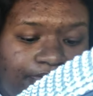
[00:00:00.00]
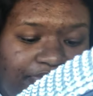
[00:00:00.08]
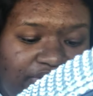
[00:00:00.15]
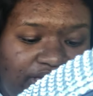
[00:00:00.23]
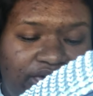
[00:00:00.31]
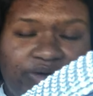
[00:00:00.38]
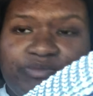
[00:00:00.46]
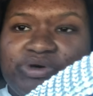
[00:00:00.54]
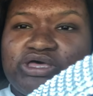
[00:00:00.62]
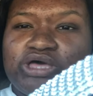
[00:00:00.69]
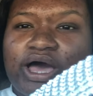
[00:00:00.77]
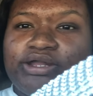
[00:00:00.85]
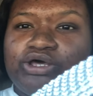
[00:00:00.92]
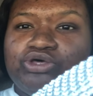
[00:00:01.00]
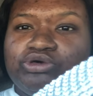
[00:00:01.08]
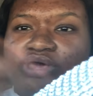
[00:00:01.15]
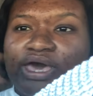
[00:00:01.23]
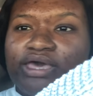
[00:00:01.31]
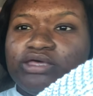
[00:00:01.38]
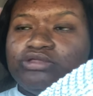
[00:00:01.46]
pink, but I know you
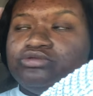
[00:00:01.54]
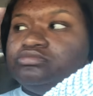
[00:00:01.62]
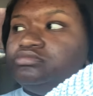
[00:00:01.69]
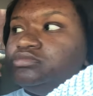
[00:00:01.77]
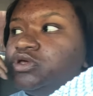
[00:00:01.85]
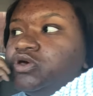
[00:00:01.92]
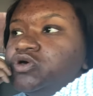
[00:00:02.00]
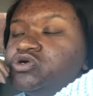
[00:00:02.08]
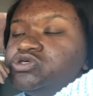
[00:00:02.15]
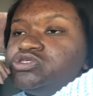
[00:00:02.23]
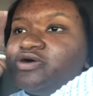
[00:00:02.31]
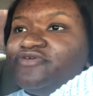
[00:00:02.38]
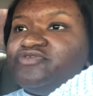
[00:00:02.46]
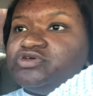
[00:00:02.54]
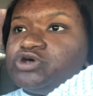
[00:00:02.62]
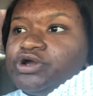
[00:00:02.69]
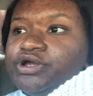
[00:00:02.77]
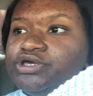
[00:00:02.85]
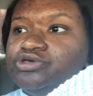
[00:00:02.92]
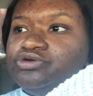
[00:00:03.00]
can't. So for
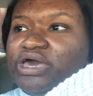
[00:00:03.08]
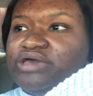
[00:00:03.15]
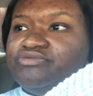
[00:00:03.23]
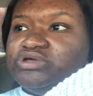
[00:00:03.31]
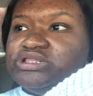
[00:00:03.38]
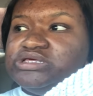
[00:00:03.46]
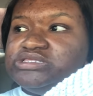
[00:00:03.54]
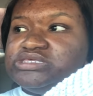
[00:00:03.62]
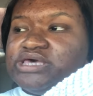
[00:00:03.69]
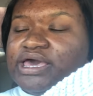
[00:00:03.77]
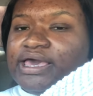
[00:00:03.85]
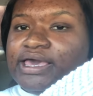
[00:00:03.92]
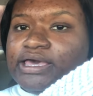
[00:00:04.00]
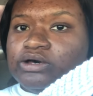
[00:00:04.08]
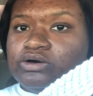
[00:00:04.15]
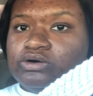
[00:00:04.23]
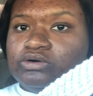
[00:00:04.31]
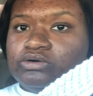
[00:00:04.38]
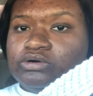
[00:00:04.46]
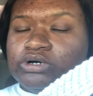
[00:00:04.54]
Target, you can't really
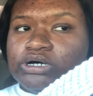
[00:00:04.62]
tell